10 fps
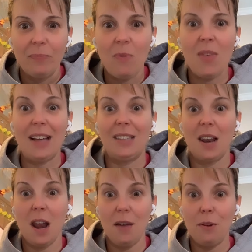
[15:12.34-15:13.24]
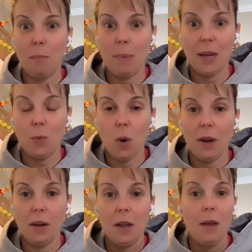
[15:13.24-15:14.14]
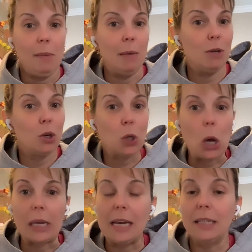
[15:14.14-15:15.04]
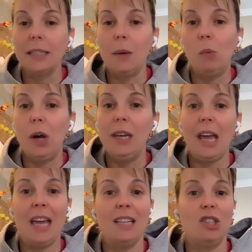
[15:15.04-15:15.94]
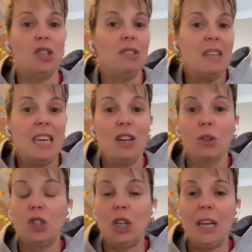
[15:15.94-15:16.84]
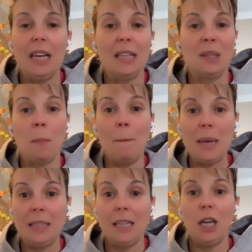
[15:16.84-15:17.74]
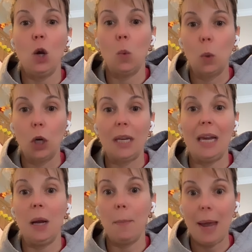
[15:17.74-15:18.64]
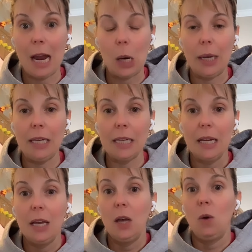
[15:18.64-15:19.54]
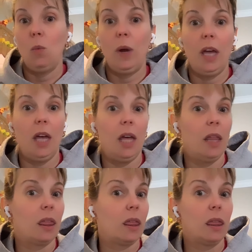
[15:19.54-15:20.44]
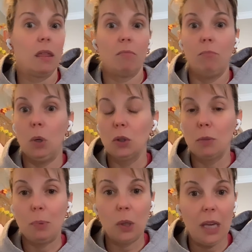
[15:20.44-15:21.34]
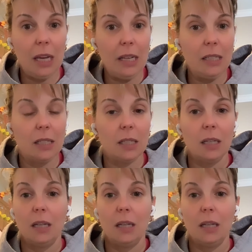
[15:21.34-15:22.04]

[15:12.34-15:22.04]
That's another big one. Maybe you're talking to someone and he or she is a busy working parent with multiple kids.